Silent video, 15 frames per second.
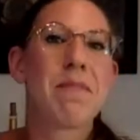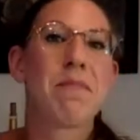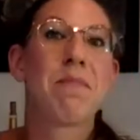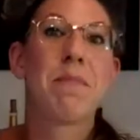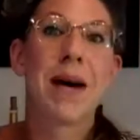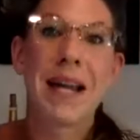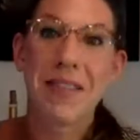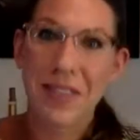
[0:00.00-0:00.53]

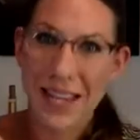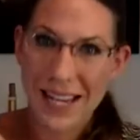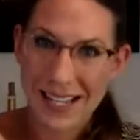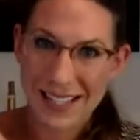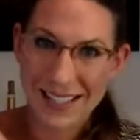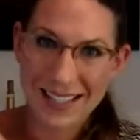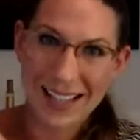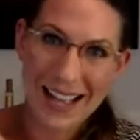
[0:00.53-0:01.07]
but
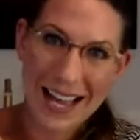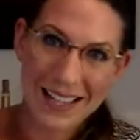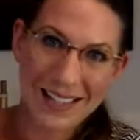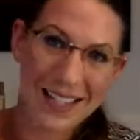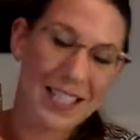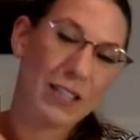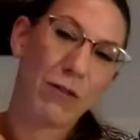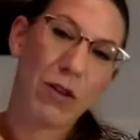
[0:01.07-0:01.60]
these
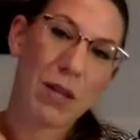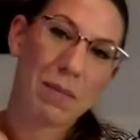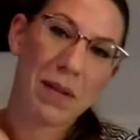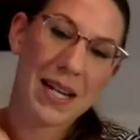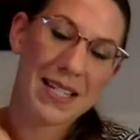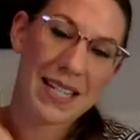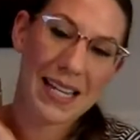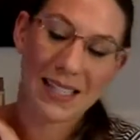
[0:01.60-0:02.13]
classes for the
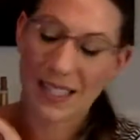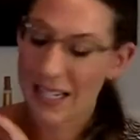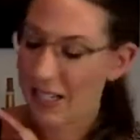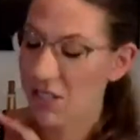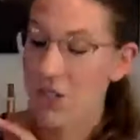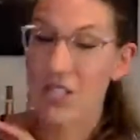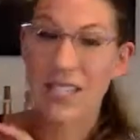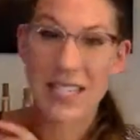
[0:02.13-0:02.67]
blind tastings
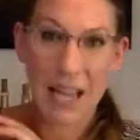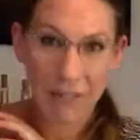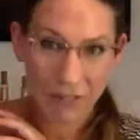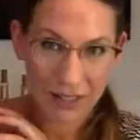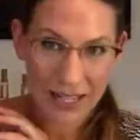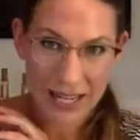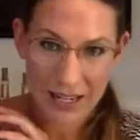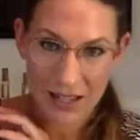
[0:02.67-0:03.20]
are
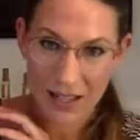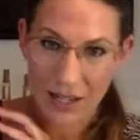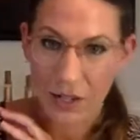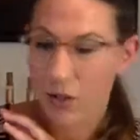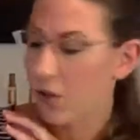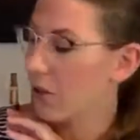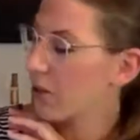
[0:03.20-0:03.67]
definitely analytical.